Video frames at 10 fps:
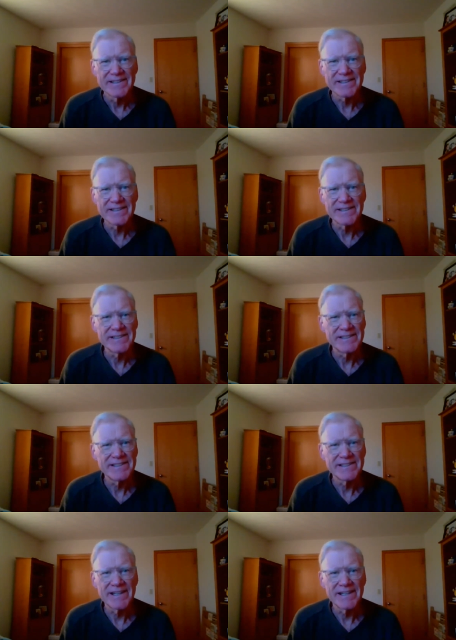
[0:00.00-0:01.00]
the sun is
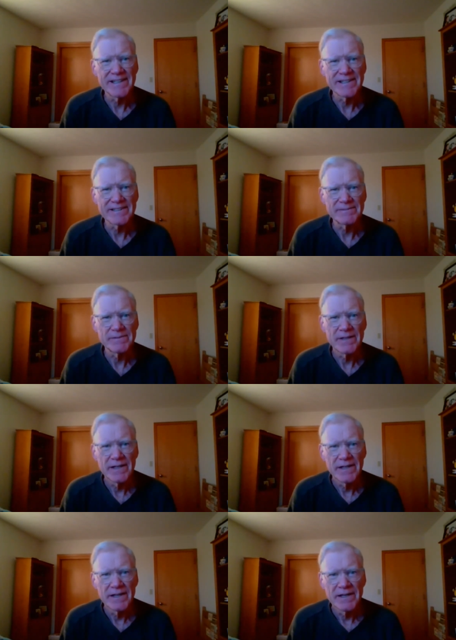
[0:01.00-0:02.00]
shining, and
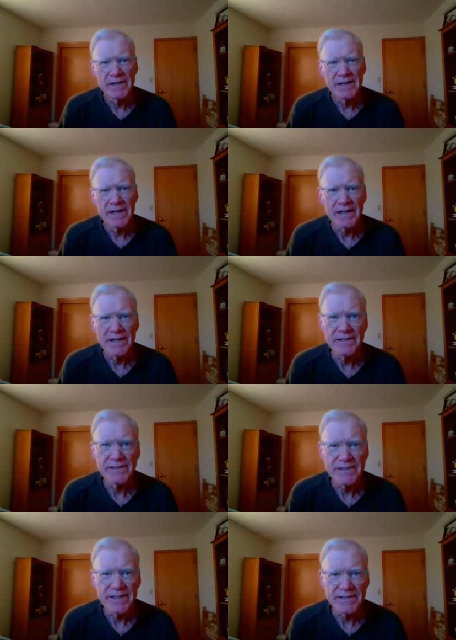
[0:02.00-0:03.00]
I
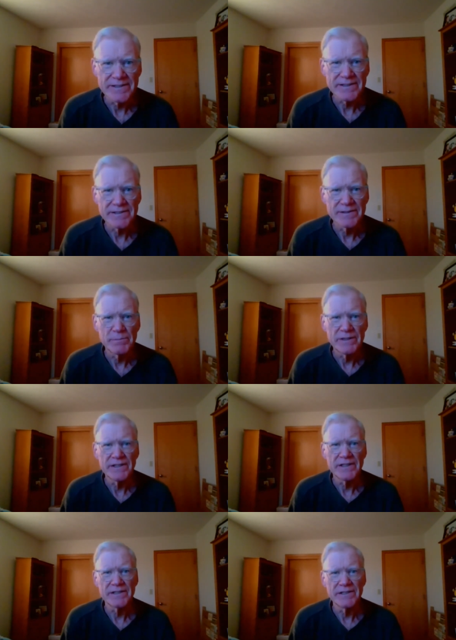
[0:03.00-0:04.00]
understand it's going to
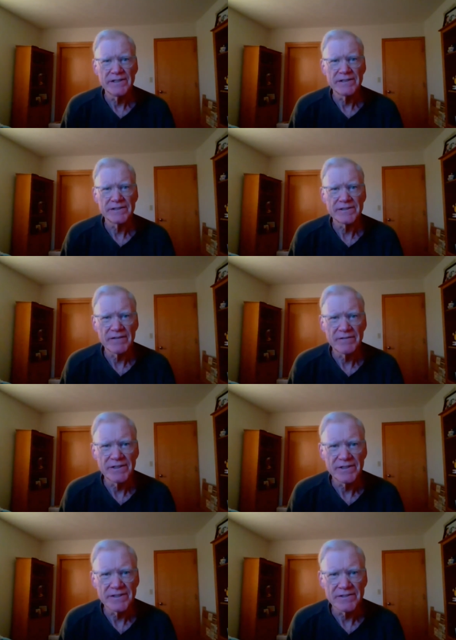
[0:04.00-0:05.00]
be near
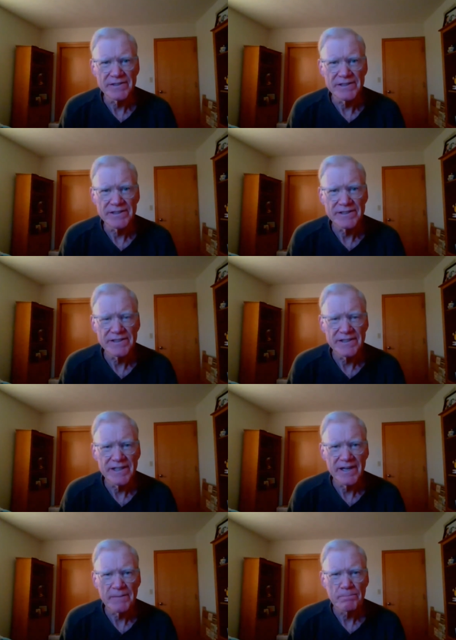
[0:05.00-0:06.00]
70 degrees
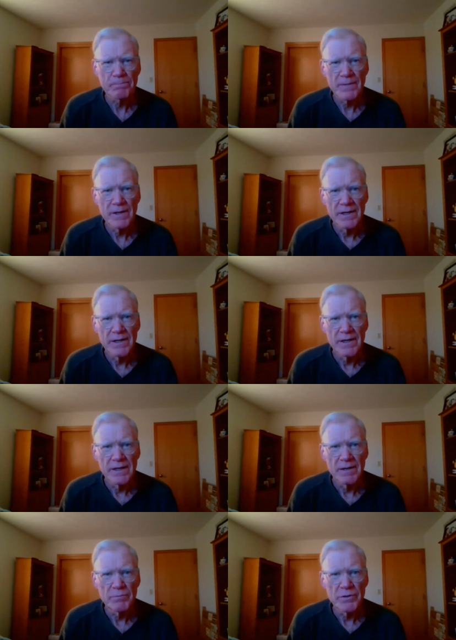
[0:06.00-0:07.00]
today
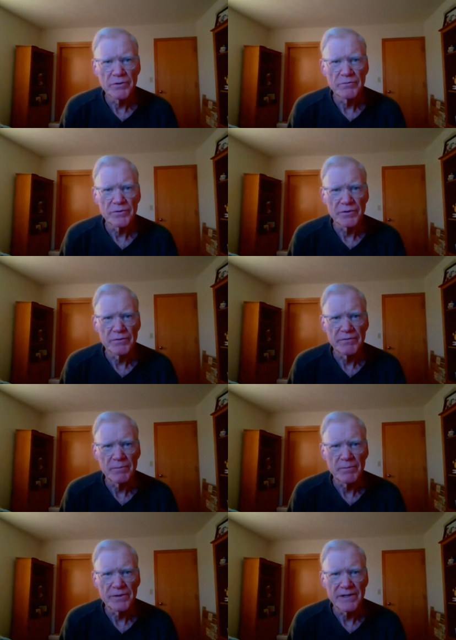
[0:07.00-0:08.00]
beautiful
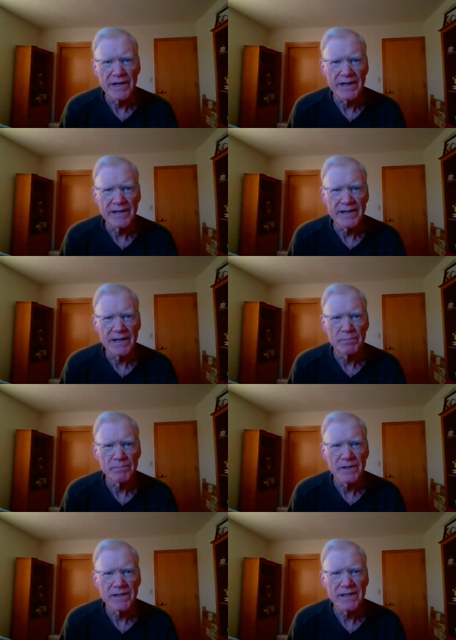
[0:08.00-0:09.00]
November day, and I'm
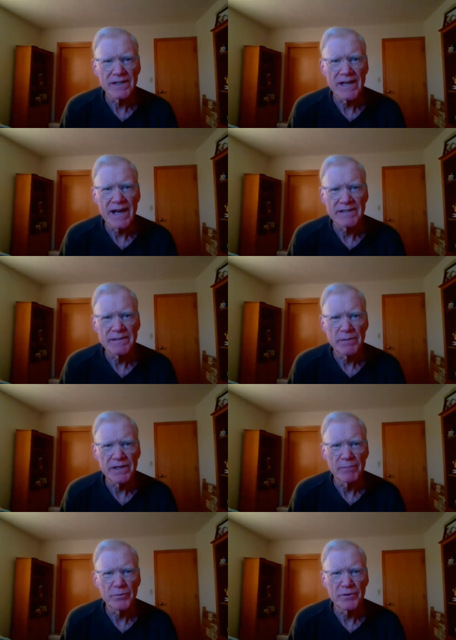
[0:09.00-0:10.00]
glad to be
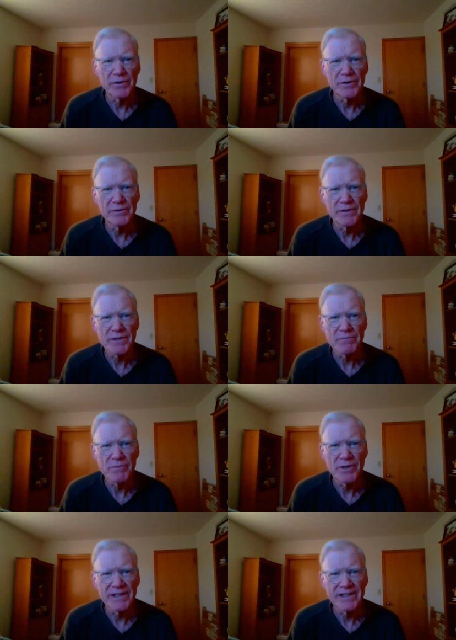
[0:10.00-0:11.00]
up with you this
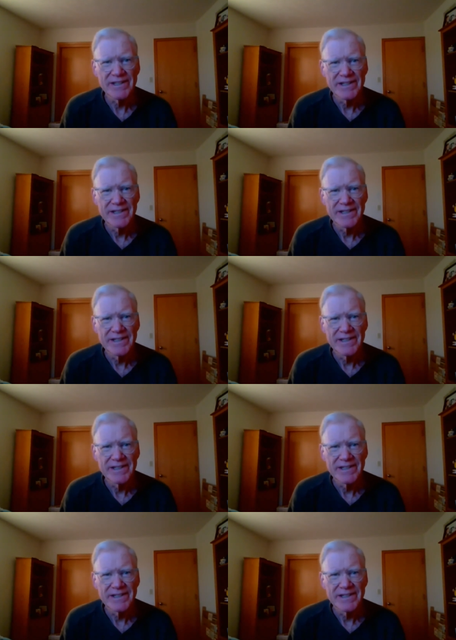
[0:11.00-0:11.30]
morning